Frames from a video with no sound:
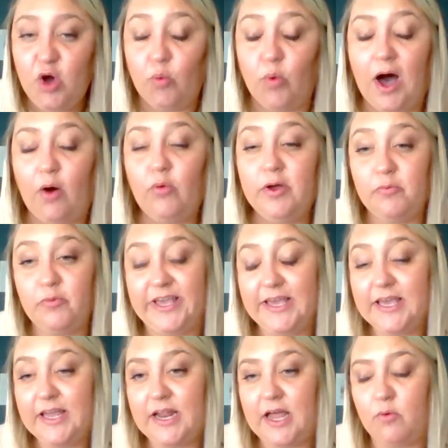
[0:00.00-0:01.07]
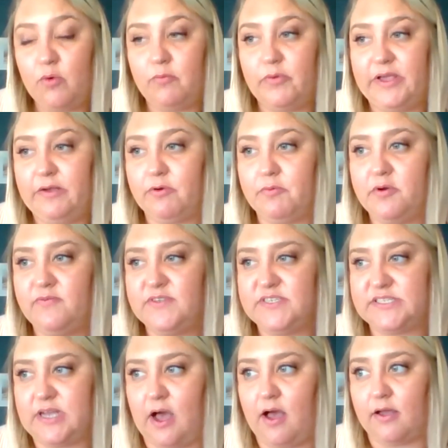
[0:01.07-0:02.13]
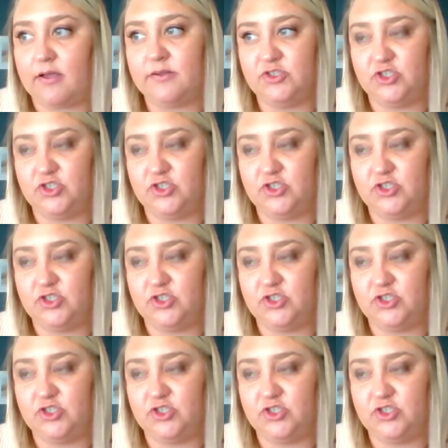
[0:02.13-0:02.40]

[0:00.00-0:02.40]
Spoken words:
Well, when we remove a skunk,